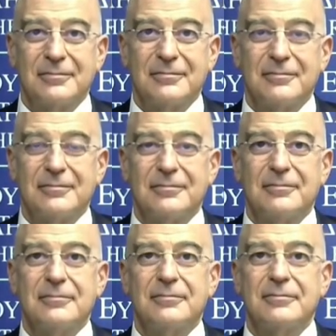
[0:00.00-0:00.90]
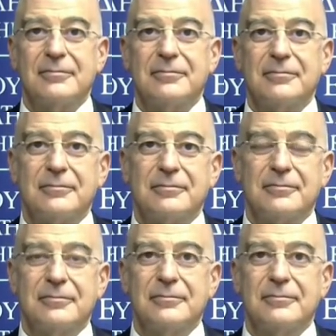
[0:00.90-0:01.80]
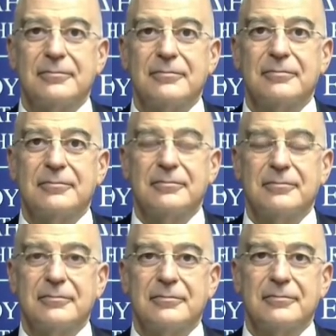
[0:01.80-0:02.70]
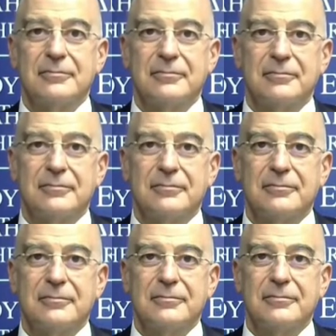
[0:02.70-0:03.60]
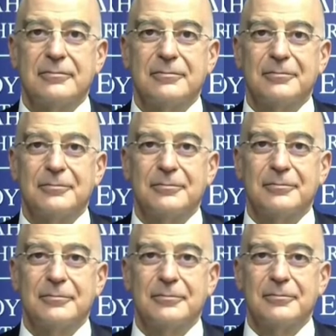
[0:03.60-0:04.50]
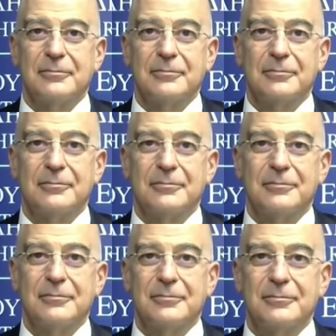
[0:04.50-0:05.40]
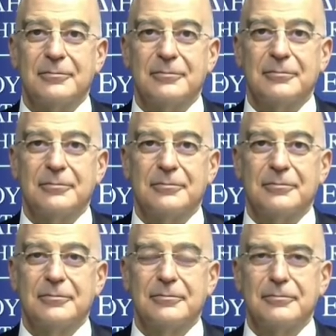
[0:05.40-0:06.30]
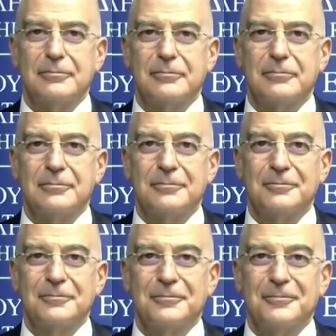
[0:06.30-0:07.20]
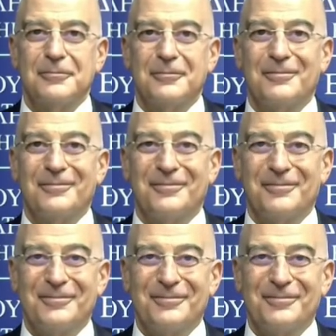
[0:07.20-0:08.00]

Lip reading: [no speech]